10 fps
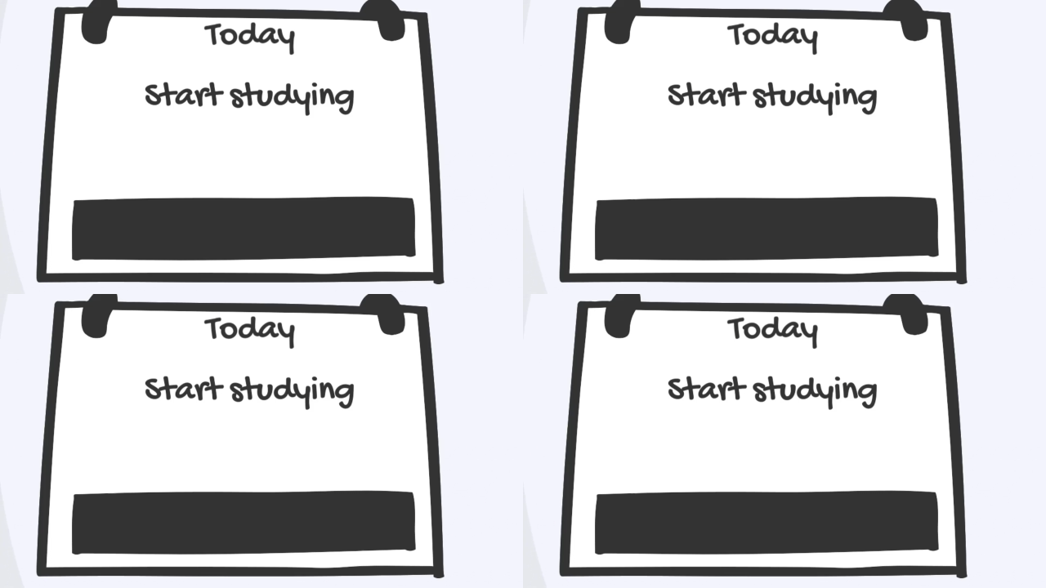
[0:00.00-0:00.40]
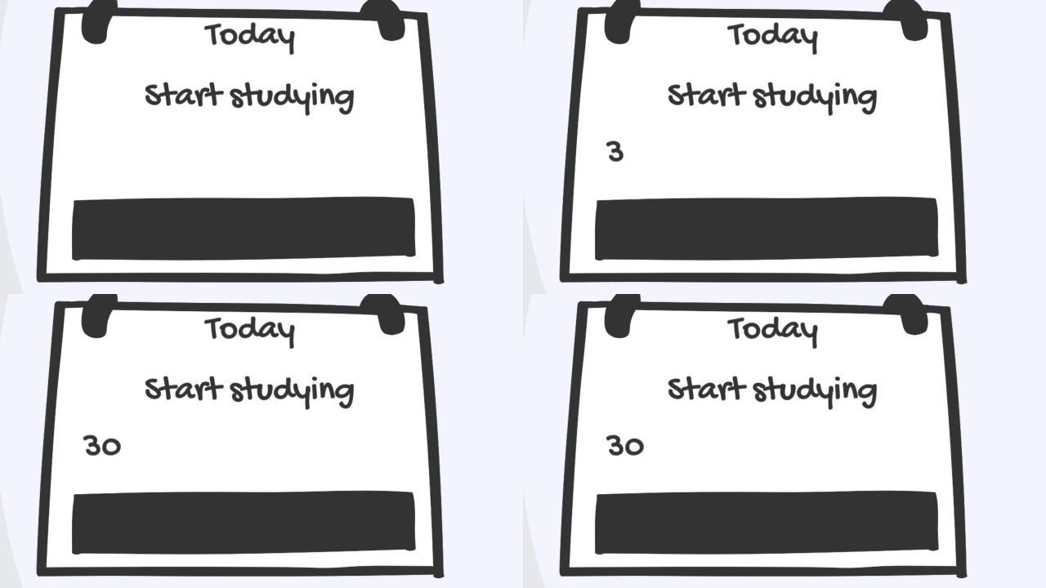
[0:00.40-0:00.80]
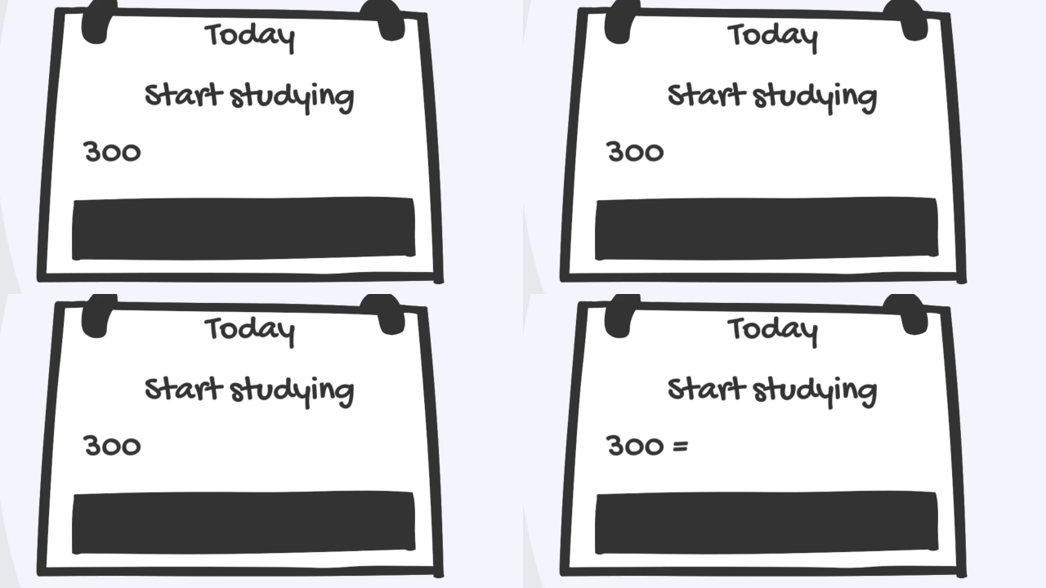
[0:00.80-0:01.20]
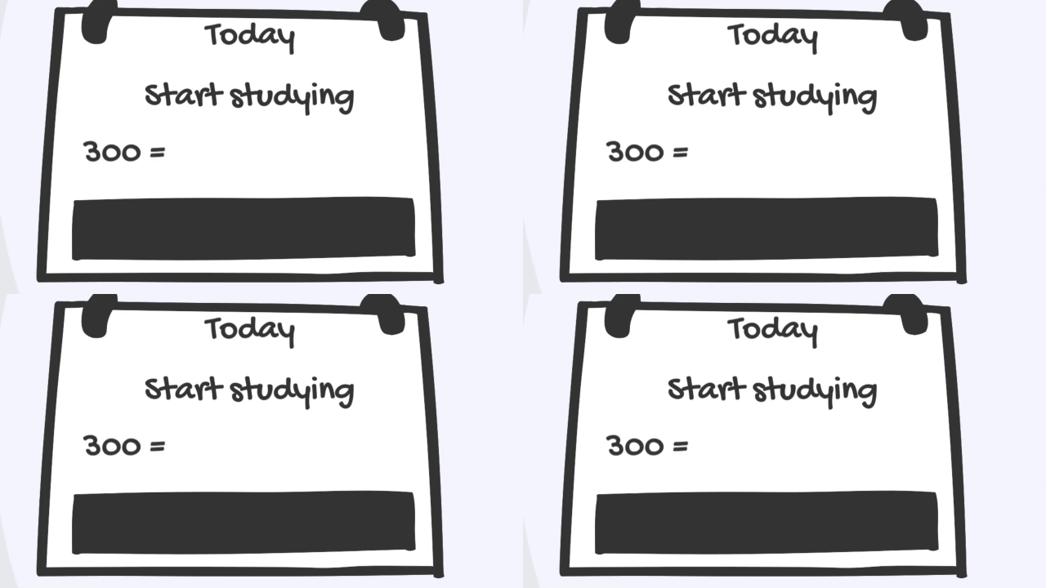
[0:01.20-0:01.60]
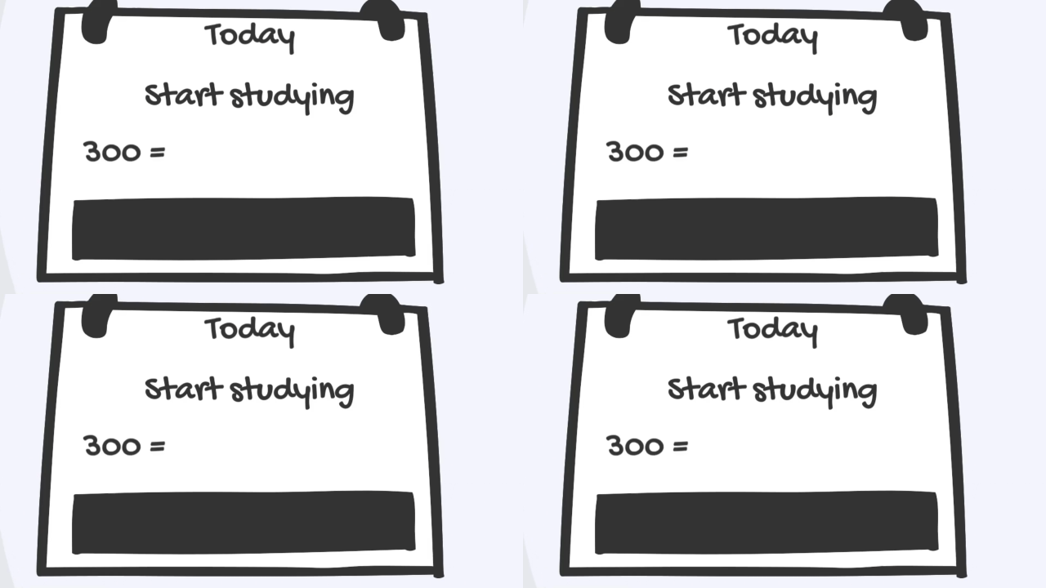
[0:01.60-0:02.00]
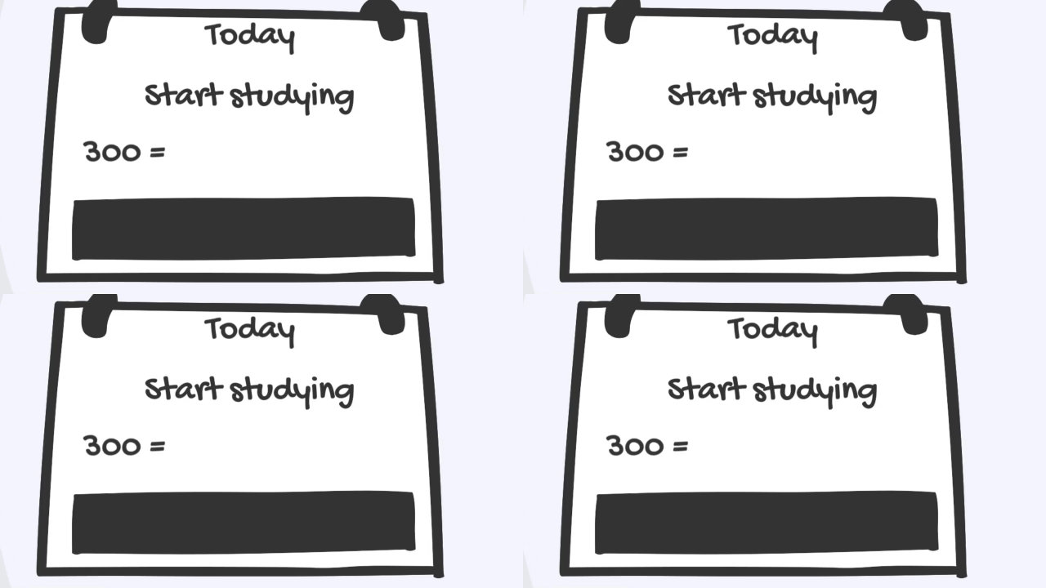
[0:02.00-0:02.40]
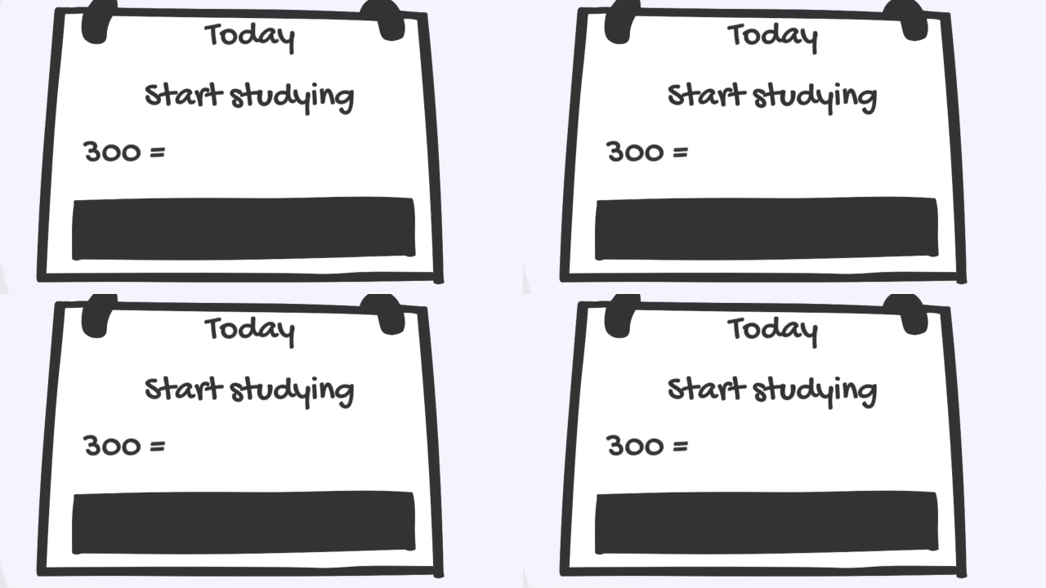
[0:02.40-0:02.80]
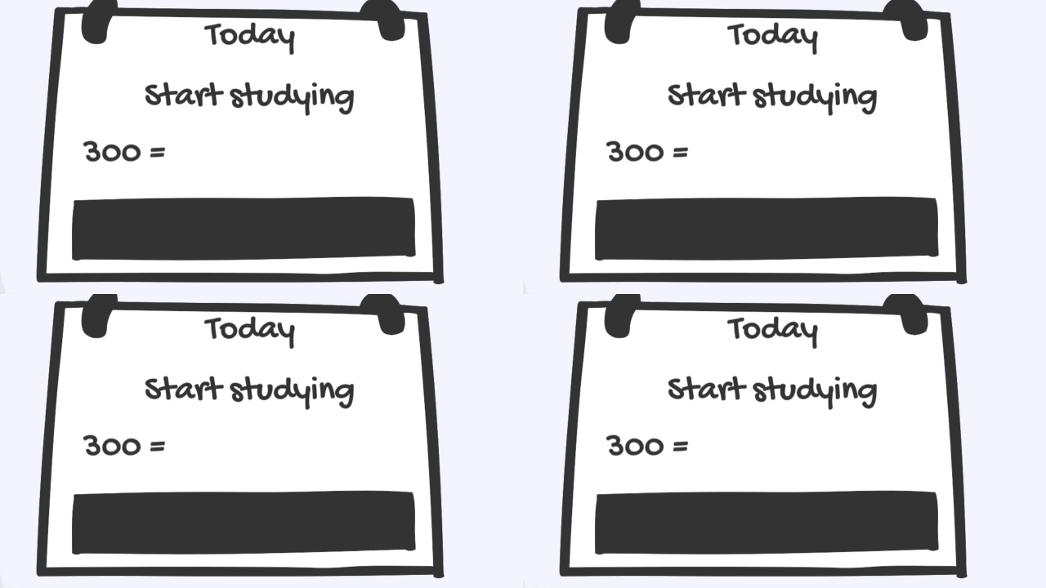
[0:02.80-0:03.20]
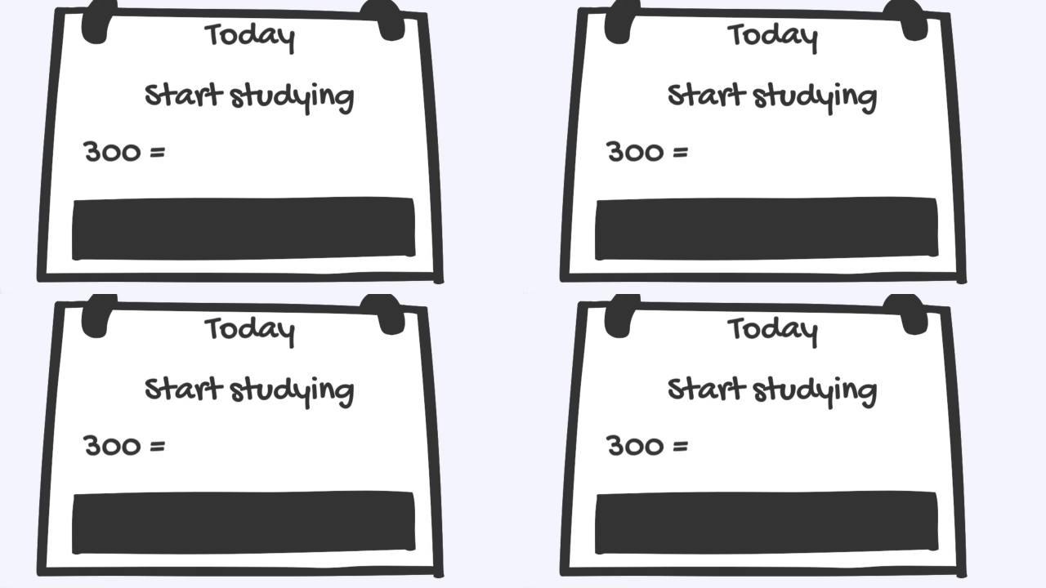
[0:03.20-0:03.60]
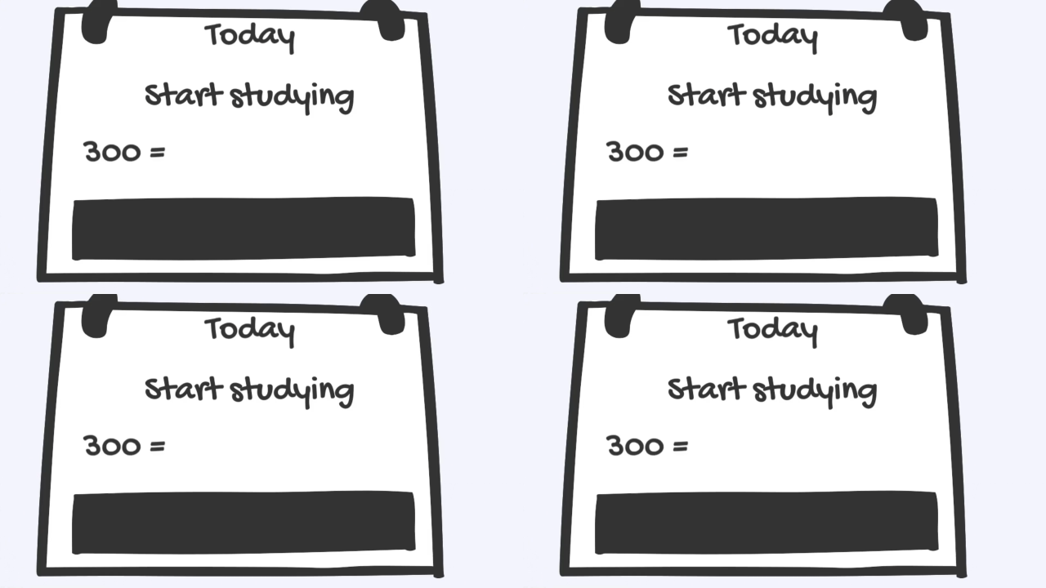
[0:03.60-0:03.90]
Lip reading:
(no speaker visible)